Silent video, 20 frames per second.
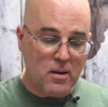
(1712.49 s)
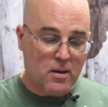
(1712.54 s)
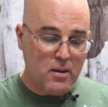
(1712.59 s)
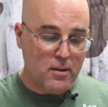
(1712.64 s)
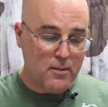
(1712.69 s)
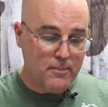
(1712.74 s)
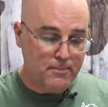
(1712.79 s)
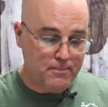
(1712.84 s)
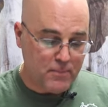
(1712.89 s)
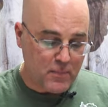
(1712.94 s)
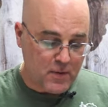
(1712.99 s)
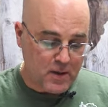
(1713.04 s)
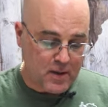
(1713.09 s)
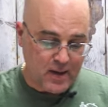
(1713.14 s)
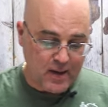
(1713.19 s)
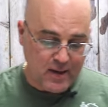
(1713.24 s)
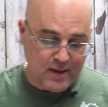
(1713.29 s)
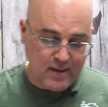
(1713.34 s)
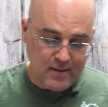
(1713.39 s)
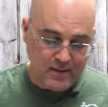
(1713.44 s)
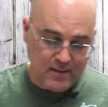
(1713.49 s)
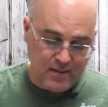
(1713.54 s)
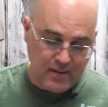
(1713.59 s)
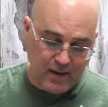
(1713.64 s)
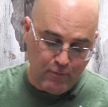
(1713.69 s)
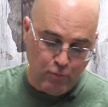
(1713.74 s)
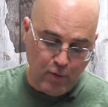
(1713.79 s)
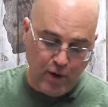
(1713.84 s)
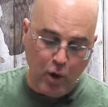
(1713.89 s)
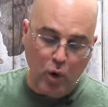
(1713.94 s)
Um,
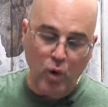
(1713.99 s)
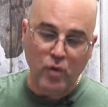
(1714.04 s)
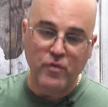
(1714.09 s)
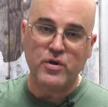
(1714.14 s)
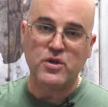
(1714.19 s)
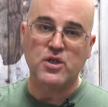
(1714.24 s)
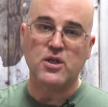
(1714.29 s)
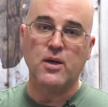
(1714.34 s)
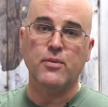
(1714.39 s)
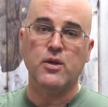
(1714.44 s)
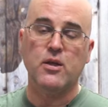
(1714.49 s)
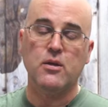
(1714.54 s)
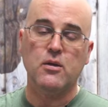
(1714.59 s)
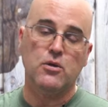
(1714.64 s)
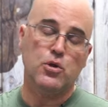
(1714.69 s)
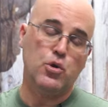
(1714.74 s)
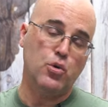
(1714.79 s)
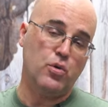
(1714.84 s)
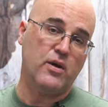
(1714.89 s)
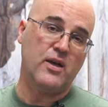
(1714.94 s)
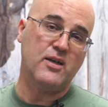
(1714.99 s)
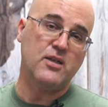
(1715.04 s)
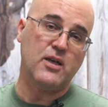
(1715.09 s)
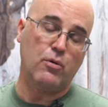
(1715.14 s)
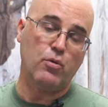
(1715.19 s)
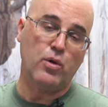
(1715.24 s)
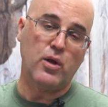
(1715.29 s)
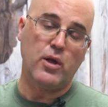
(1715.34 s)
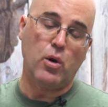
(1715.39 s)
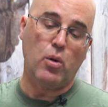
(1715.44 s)
I went over some of the two
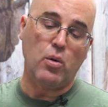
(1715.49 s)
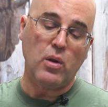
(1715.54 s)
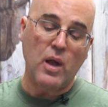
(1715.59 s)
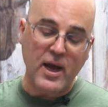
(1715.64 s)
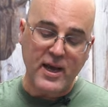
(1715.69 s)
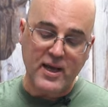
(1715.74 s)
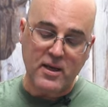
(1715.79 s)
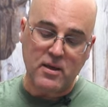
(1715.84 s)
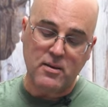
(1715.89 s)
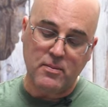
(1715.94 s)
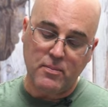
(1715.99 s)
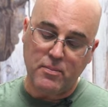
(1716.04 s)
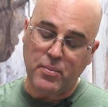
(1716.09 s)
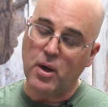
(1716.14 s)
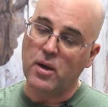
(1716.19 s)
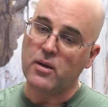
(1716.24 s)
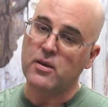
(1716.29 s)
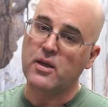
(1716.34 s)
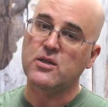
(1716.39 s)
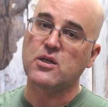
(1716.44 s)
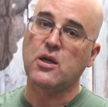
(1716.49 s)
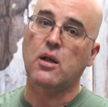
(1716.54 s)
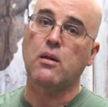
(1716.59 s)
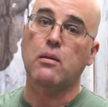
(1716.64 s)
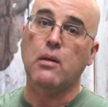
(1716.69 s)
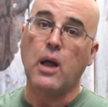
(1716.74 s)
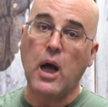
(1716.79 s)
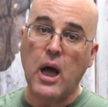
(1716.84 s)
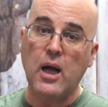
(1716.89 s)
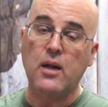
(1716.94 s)
things I really don't like but
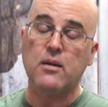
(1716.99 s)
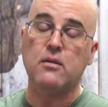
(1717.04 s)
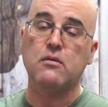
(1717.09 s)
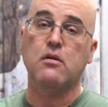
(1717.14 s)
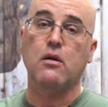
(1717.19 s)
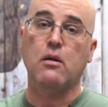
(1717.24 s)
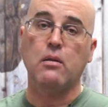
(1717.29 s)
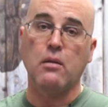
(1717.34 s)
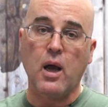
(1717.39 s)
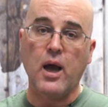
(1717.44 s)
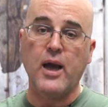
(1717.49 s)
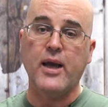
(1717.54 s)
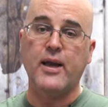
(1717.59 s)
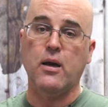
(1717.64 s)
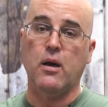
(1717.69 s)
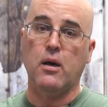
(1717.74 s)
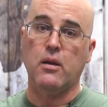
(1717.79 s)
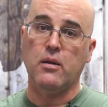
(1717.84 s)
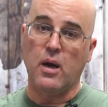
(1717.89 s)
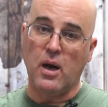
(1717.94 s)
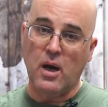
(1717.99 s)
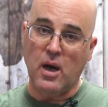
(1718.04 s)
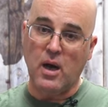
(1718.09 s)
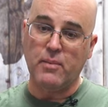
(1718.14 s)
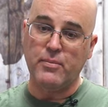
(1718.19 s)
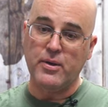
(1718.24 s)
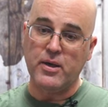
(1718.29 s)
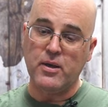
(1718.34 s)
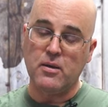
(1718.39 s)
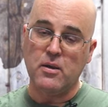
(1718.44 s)
there's a lot to like on
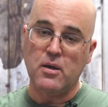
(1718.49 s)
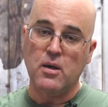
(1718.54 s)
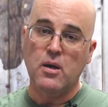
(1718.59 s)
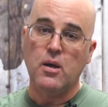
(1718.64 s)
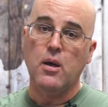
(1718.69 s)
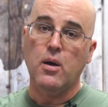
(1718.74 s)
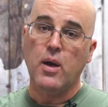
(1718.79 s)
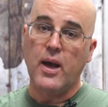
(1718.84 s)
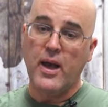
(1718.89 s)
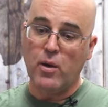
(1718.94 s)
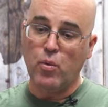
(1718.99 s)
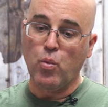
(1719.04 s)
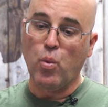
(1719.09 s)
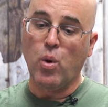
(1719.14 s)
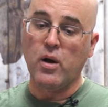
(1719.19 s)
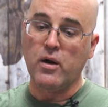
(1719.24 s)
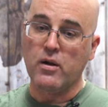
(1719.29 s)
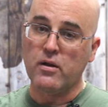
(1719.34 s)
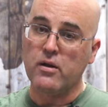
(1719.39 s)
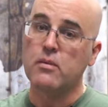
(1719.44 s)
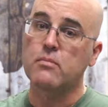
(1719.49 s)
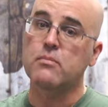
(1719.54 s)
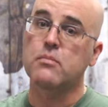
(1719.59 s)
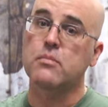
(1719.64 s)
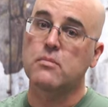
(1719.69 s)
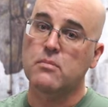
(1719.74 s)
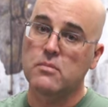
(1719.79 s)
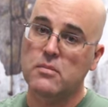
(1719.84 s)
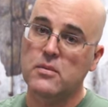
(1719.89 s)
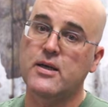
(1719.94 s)
the hobby. And one of
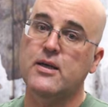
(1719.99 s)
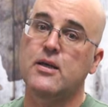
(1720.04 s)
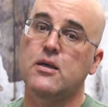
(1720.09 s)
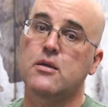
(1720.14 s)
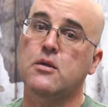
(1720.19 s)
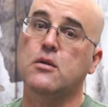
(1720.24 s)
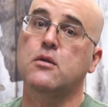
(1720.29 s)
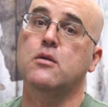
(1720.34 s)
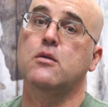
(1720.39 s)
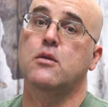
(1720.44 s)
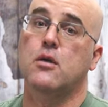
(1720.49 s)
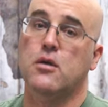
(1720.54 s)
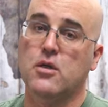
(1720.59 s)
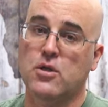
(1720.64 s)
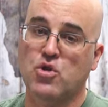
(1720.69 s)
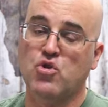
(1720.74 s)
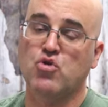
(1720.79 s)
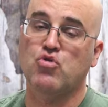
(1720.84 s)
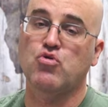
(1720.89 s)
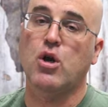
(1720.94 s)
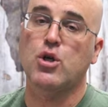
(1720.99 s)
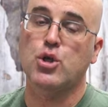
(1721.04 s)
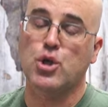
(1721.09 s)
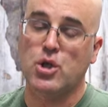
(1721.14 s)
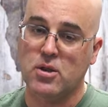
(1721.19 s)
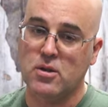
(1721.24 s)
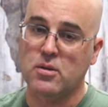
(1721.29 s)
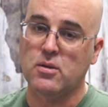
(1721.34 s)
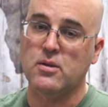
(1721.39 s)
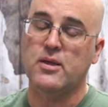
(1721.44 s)
them is the
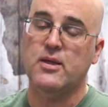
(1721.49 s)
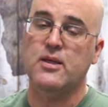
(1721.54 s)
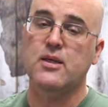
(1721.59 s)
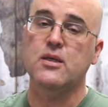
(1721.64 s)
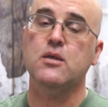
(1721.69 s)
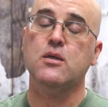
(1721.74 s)
construction.